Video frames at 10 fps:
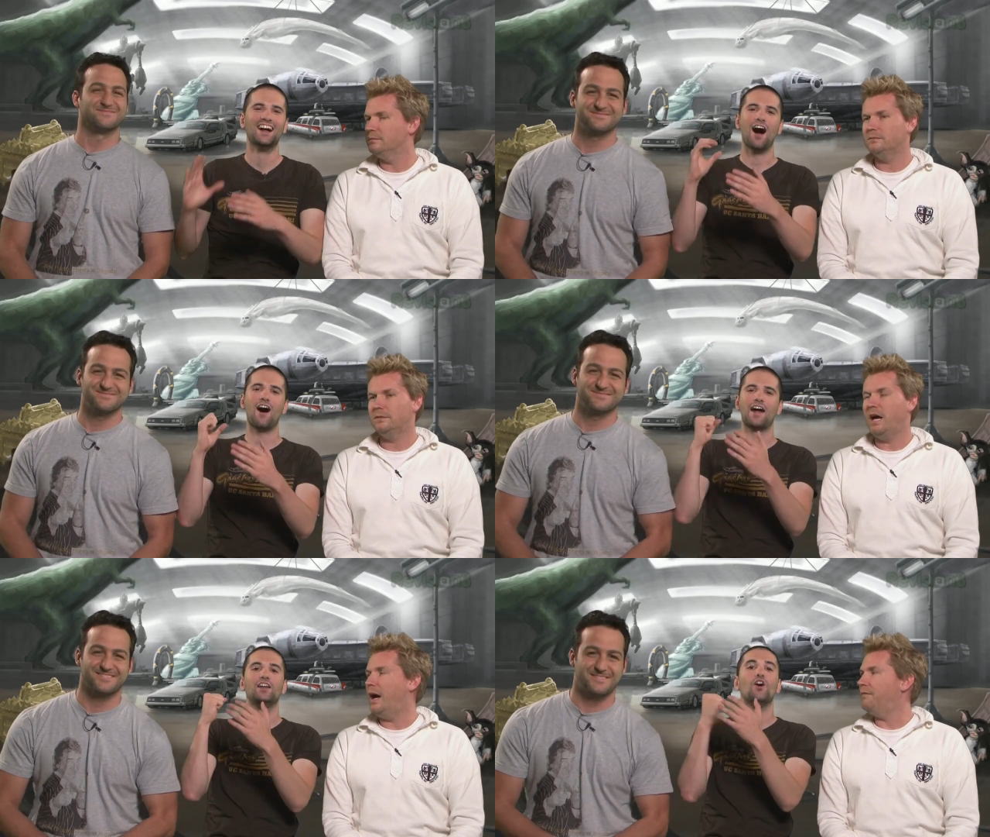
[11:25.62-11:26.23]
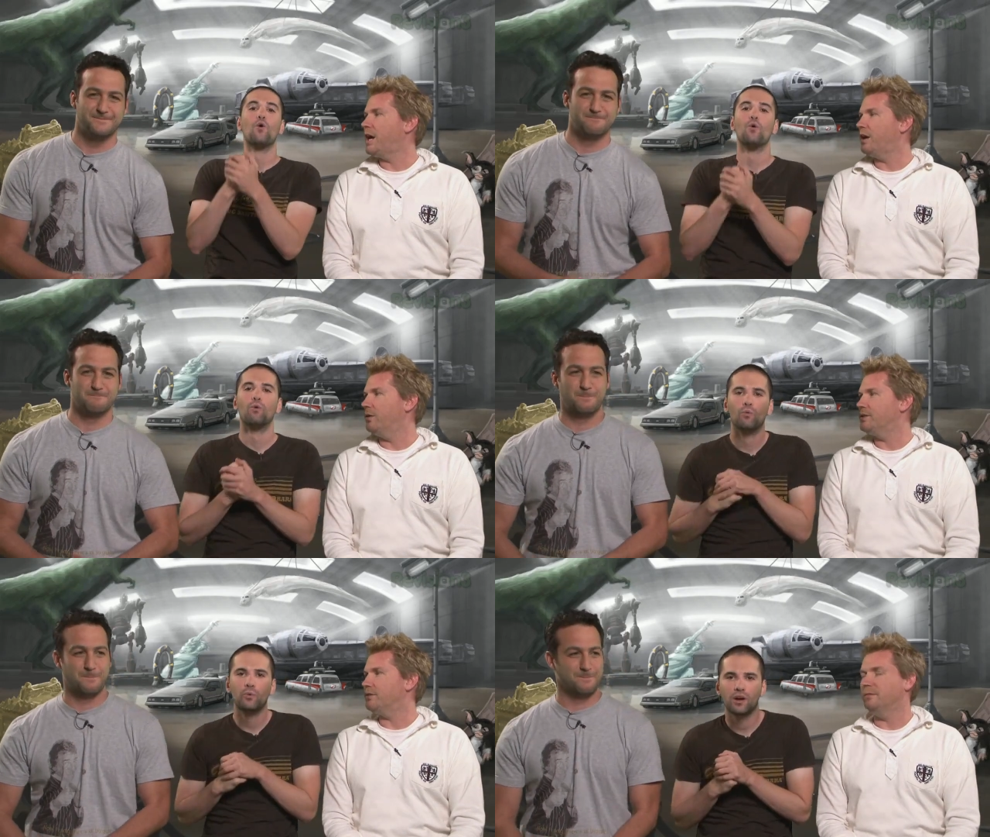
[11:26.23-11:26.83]
Speaker 1: All right. Avocado
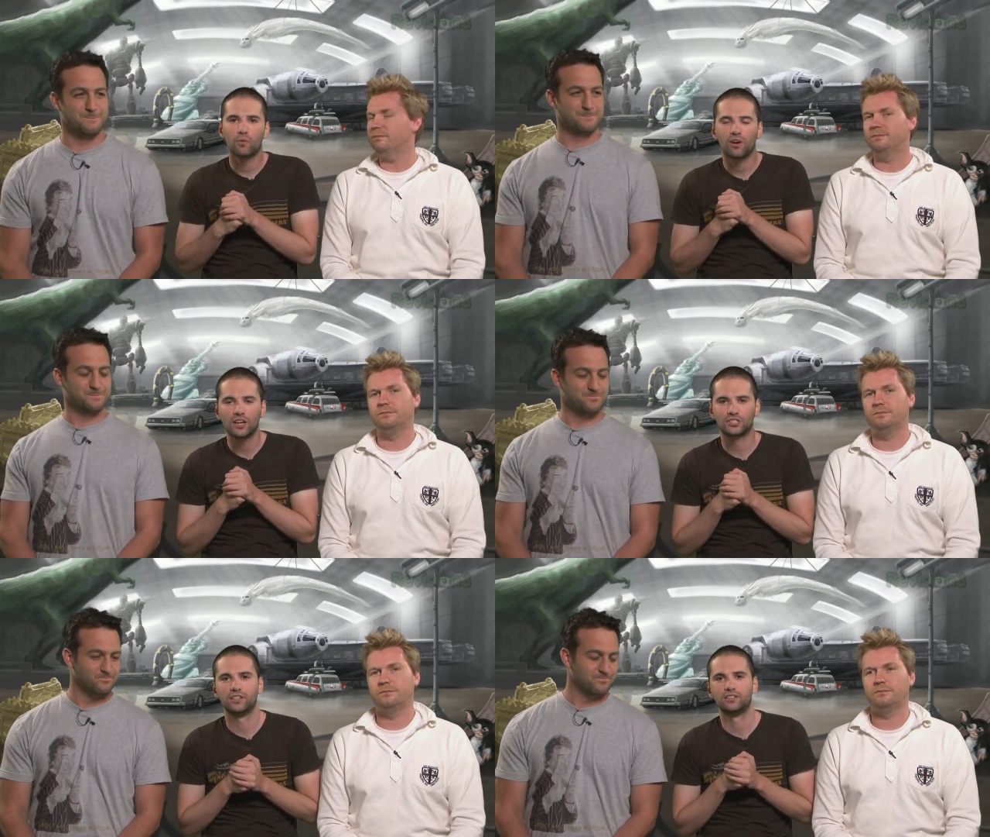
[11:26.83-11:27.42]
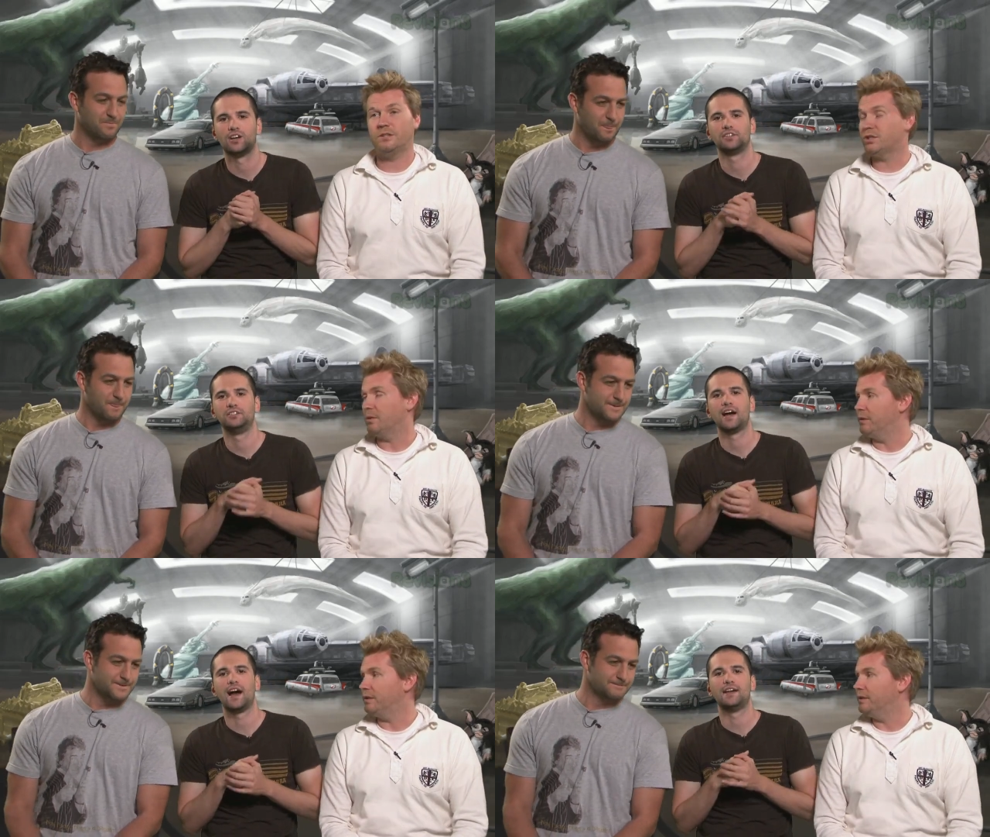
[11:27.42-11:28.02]
ice cream. We're also going to talk to
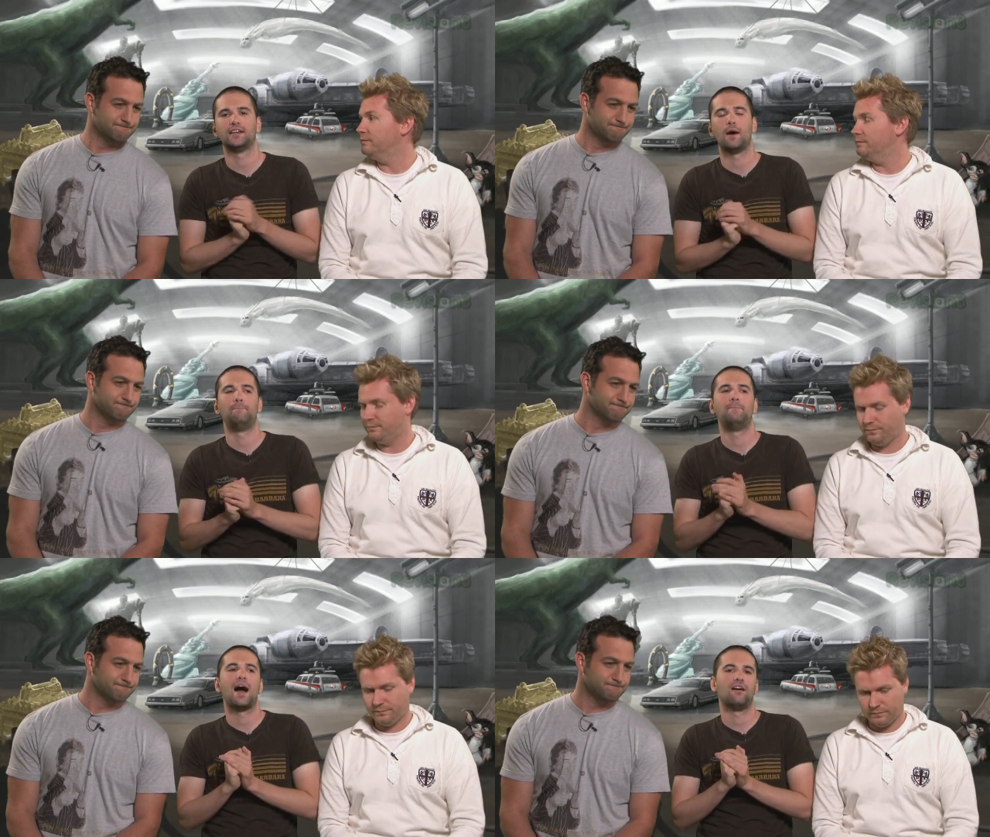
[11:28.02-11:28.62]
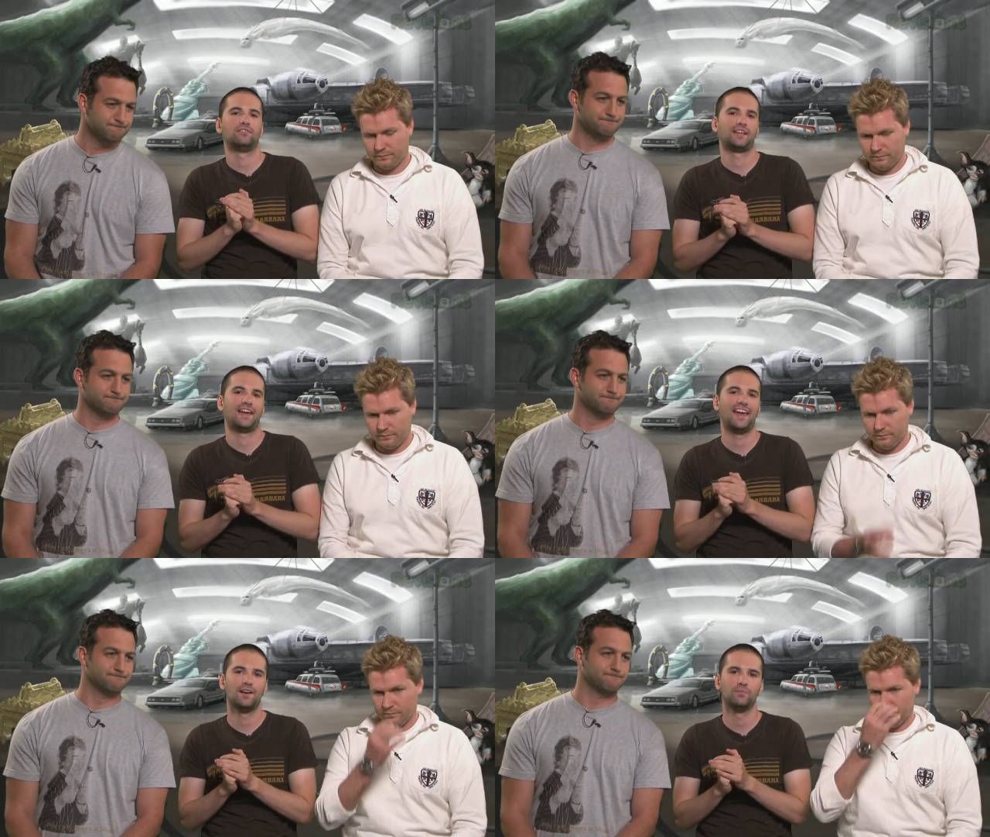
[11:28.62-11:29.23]
you guys about
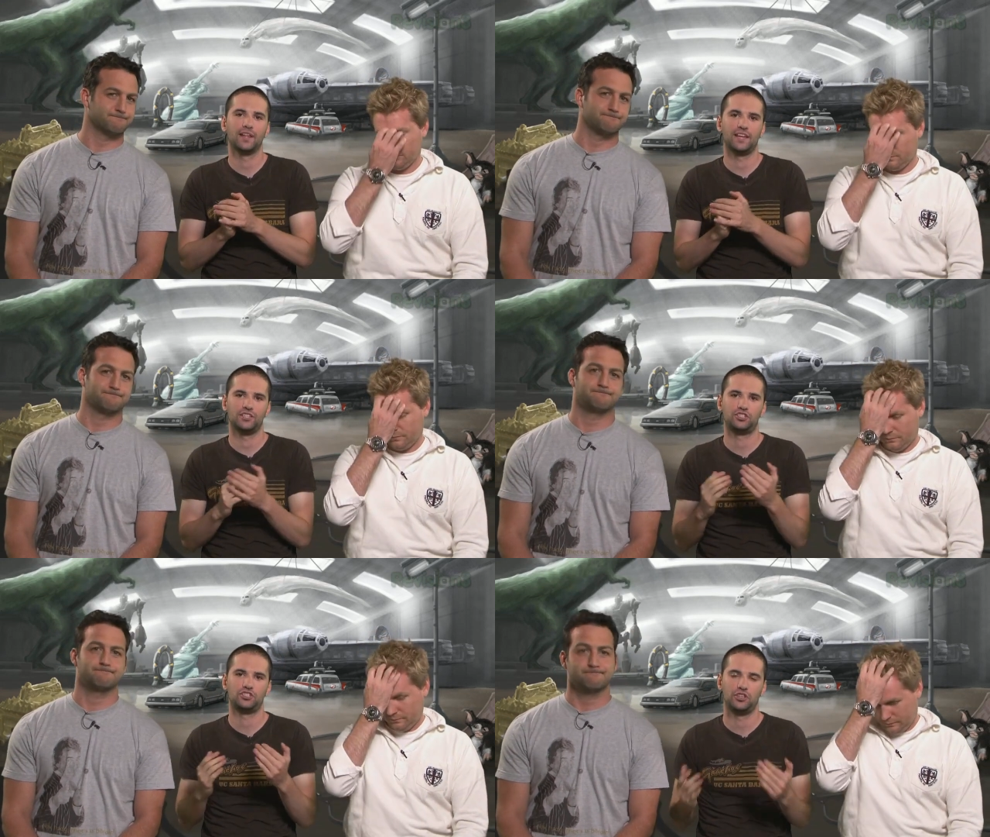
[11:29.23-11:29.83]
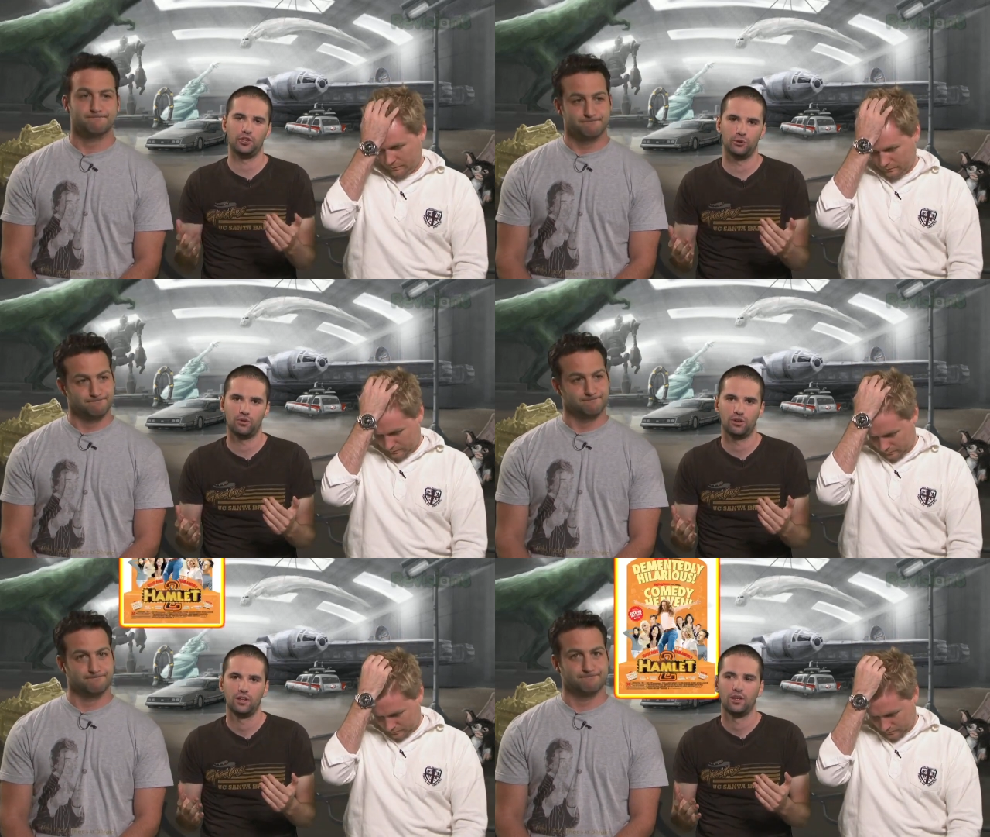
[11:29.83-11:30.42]
Hamlet
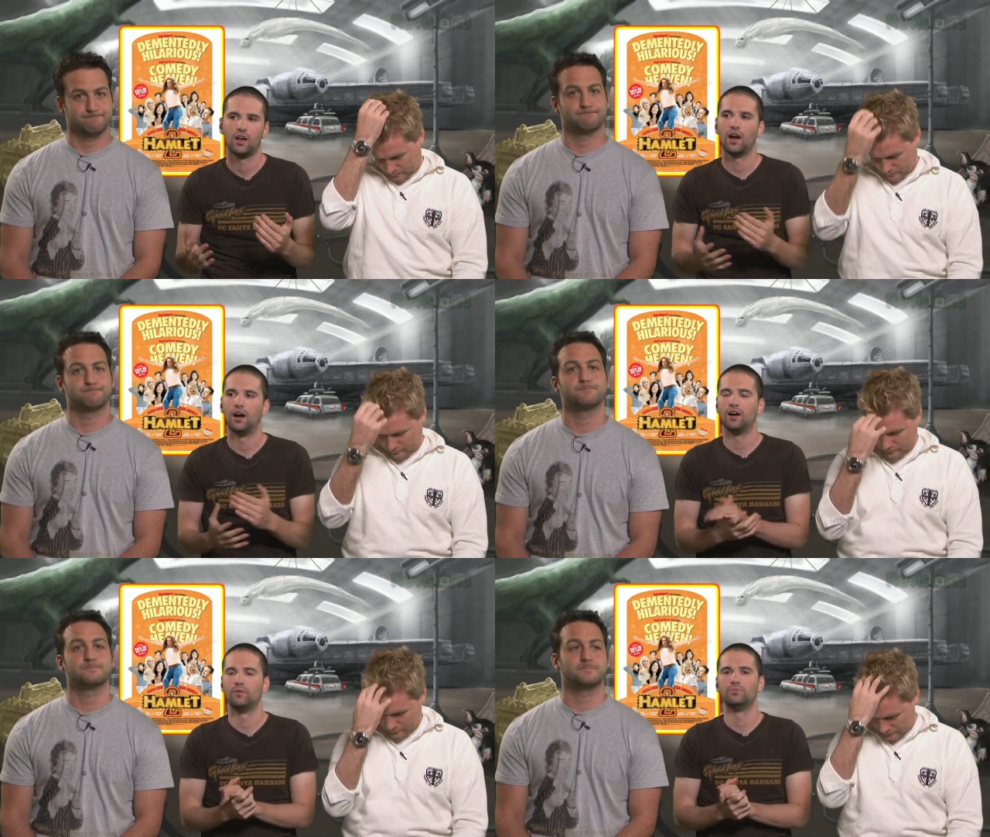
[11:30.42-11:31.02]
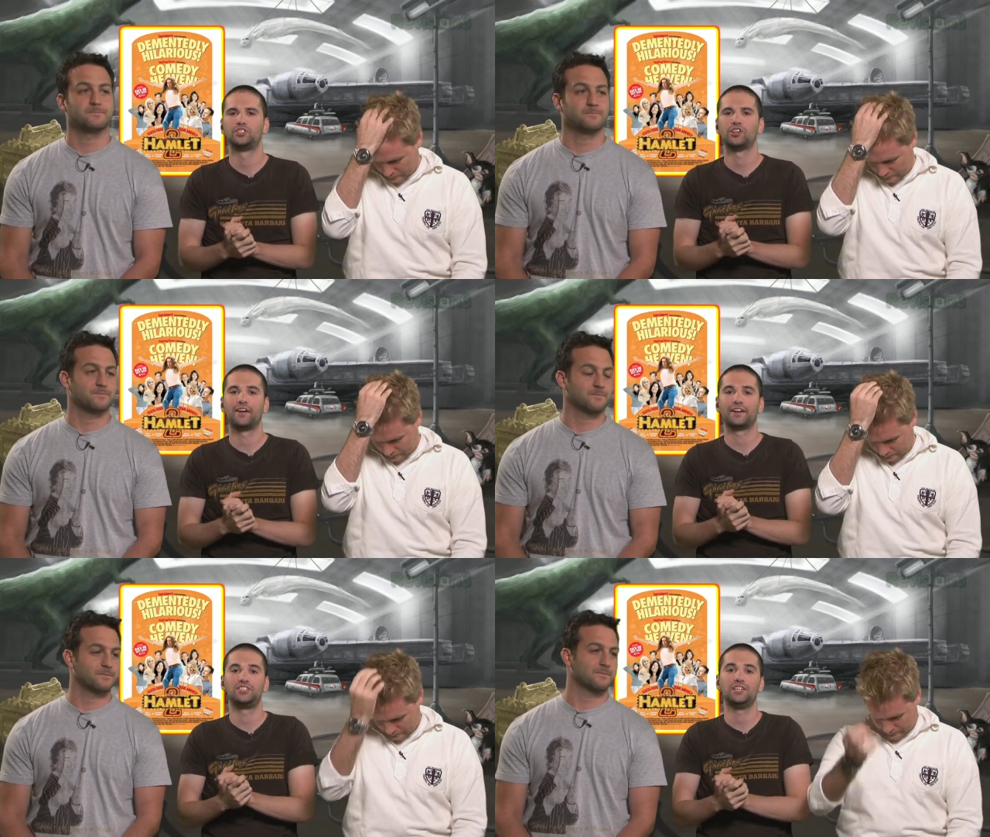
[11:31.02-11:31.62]
2 um,
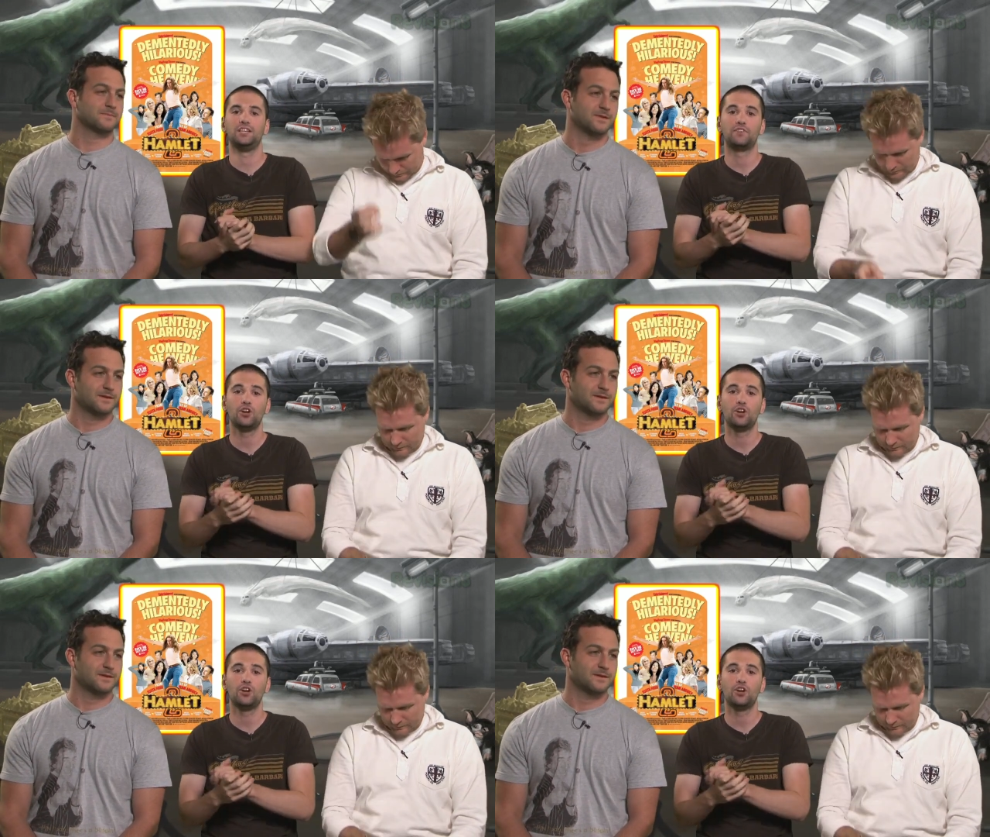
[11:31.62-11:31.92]
starring Steve